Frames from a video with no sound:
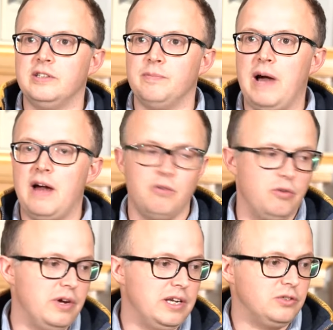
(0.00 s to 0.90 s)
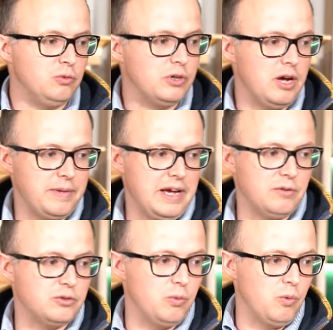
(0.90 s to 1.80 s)
the barrel and it's all coming out
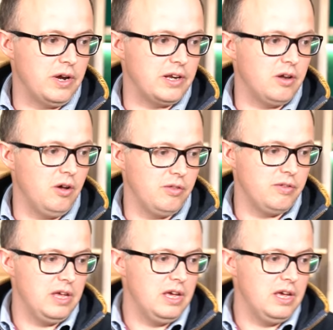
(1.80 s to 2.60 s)
into a white cloth.